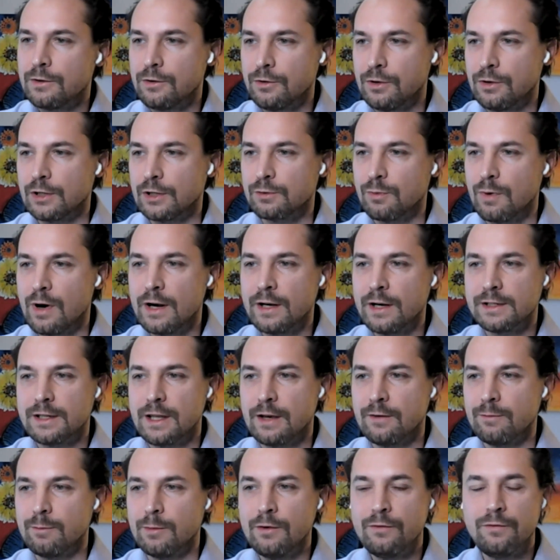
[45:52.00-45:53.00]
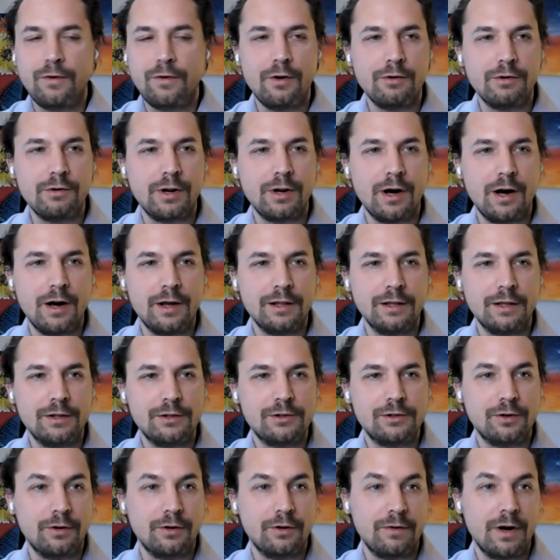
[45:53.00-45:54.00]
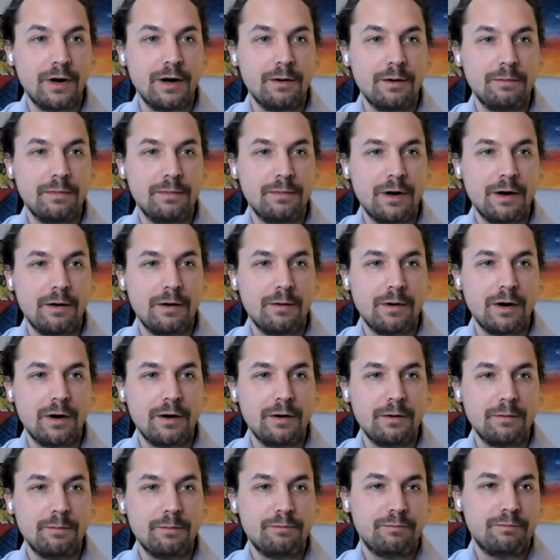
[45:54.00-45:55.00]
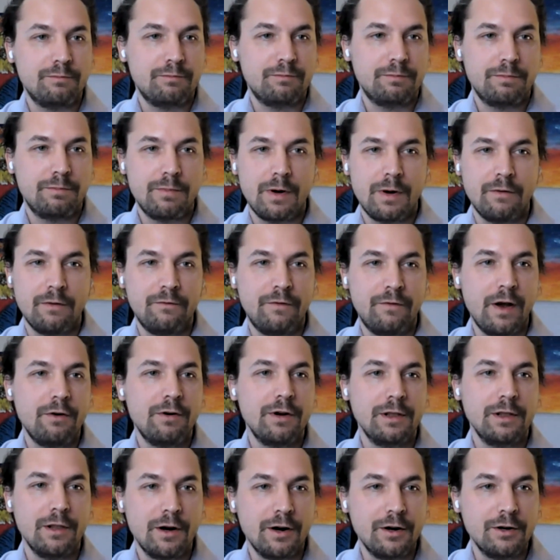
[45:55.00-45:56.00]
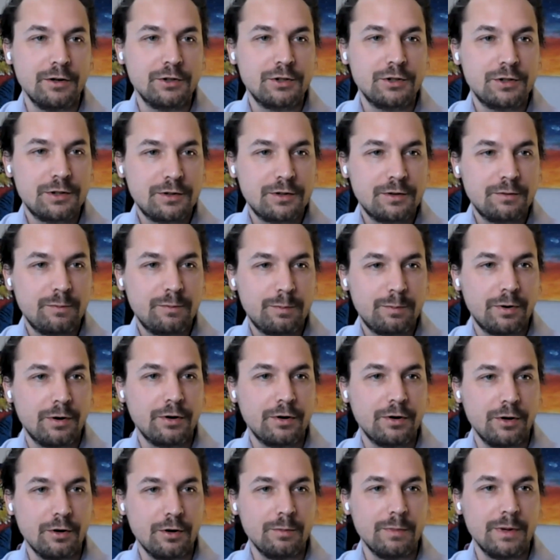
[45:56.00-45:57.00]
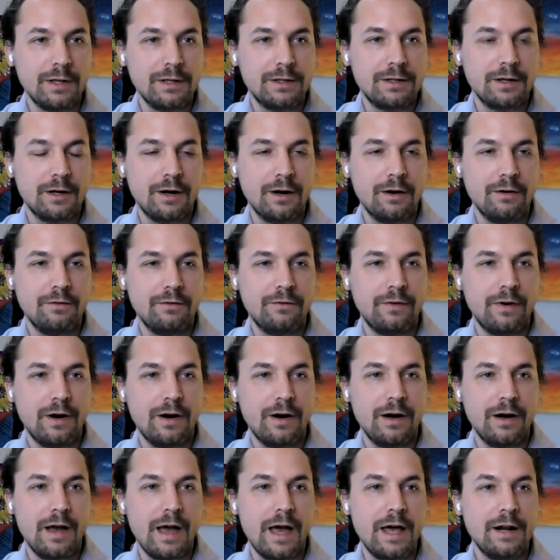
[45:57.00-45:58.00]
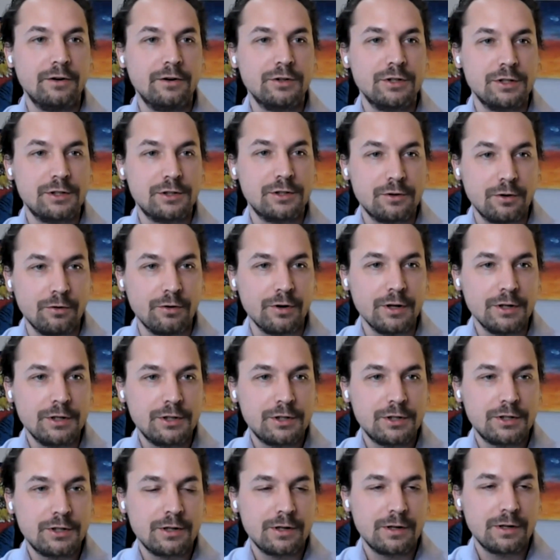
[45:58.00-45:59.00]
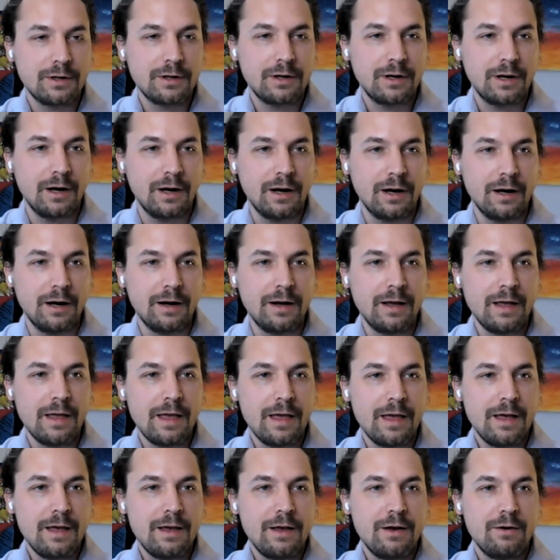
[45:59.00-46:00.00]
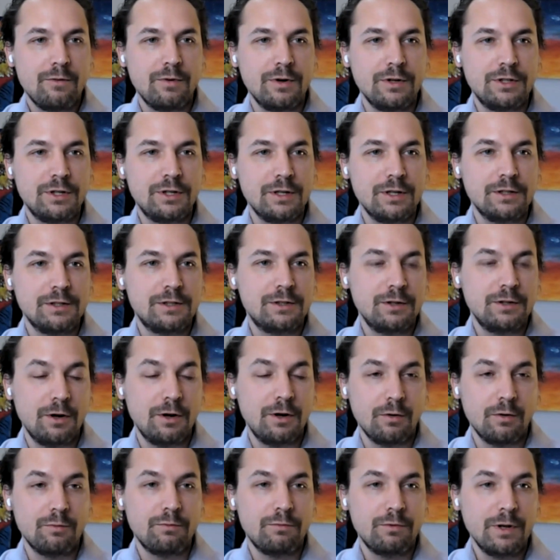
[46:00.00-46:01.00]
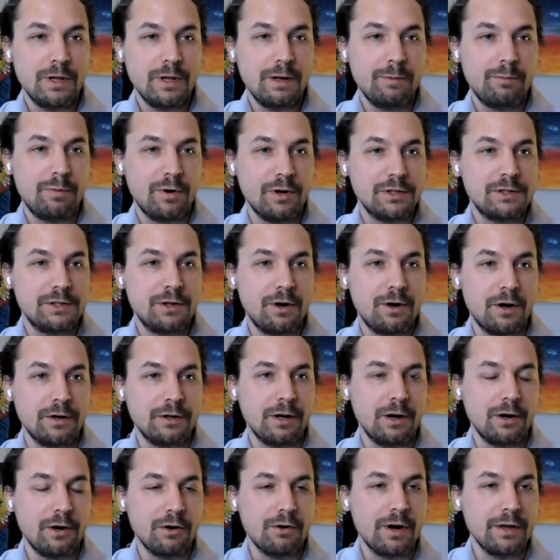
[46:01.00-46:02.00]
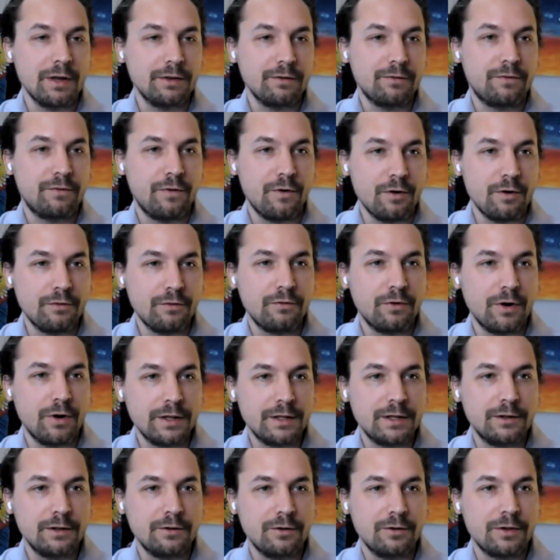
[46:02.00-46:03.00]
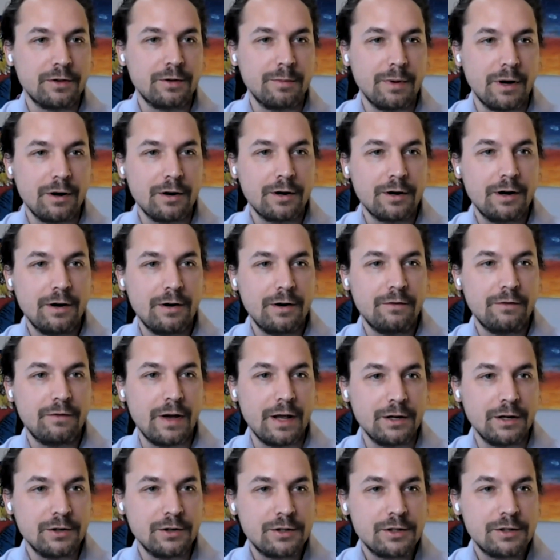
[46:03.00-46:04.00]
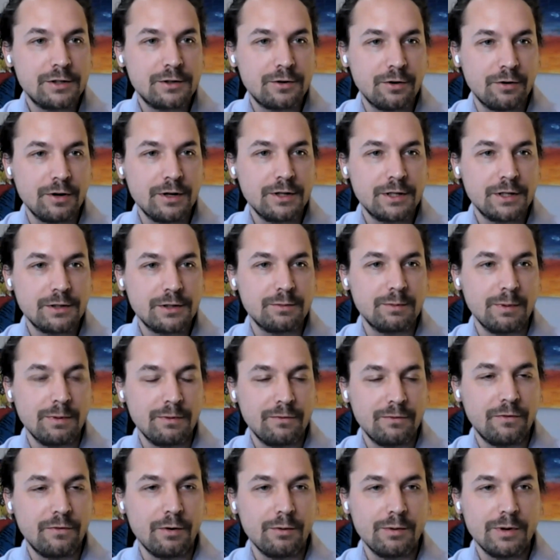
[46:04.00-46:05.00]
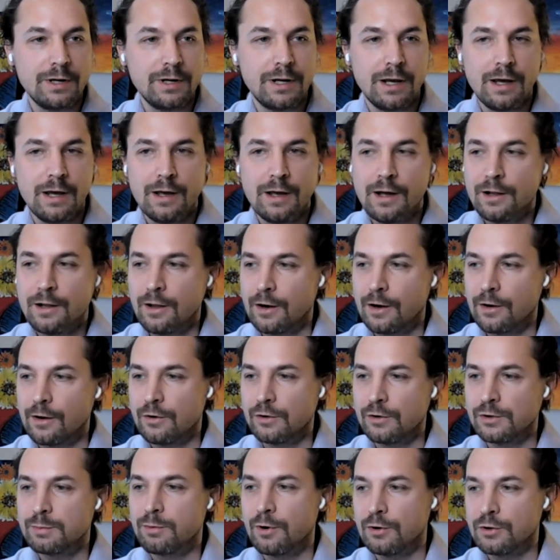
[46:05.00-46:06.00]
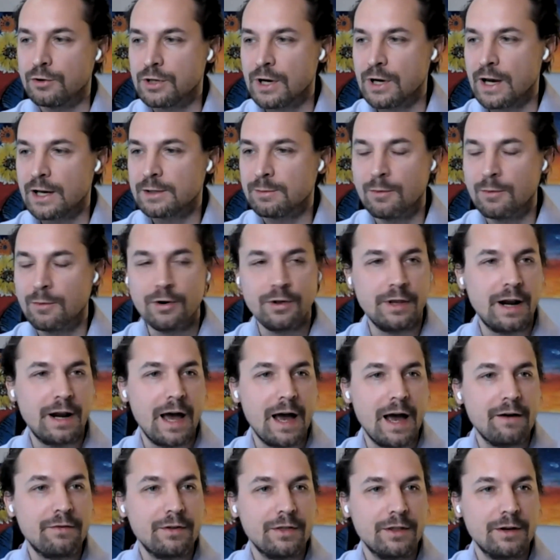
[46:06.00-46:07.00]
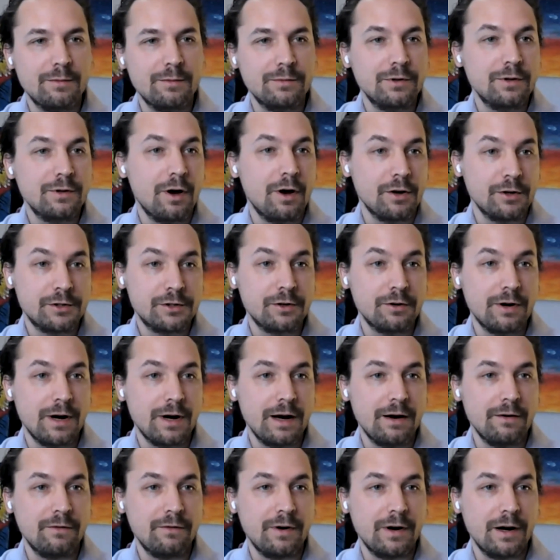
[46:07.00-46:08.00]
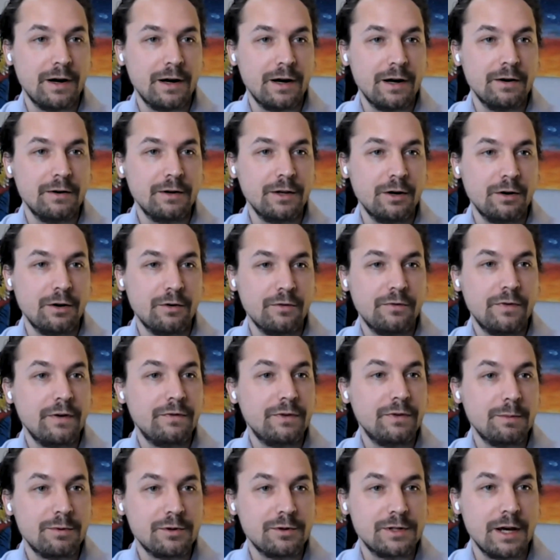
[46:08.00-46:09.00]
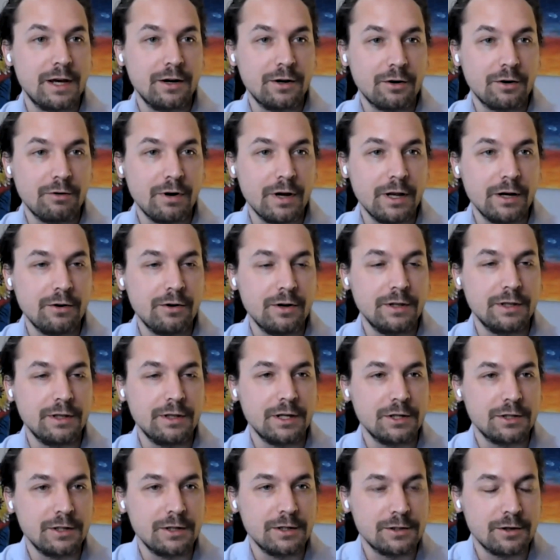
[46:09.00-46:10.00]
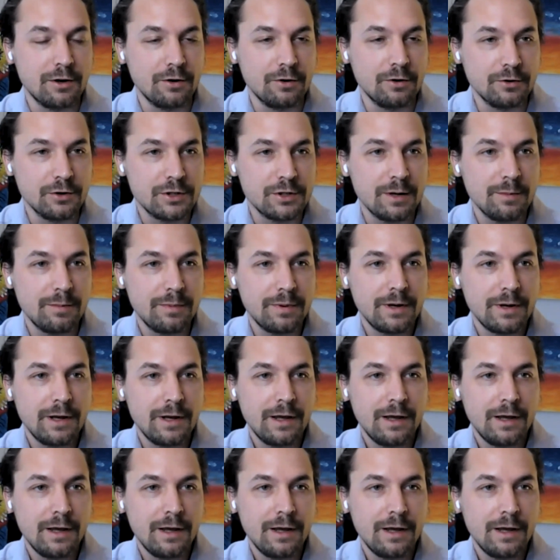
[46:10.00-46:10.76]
Two things. One is they've moved forward on sort of a very large procurement of energy storage, which is, really puts Ontario at the forefront in North America of energy storage as we forward. A lot of those projects, more than half of them, also have 50% or greater Indigenous ownership.